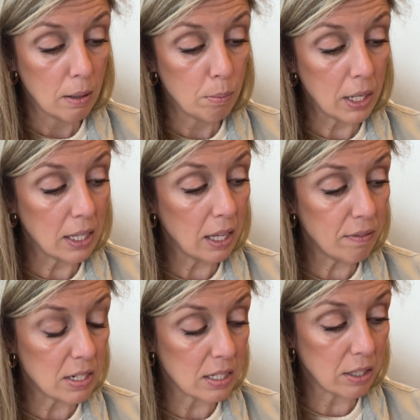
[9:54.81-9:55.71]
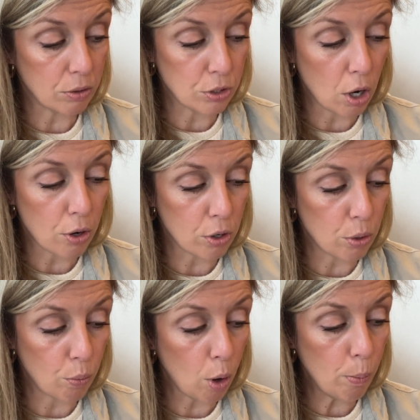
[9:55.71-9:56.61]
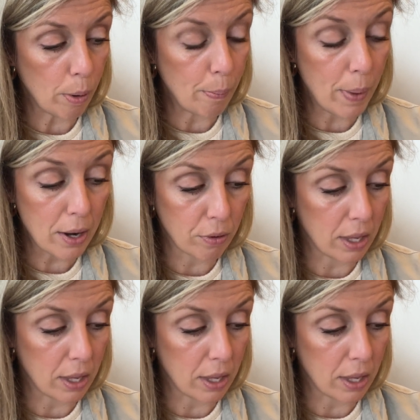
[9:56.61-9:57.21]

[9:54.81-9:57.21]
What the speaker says: but he loved his little daughter Europa better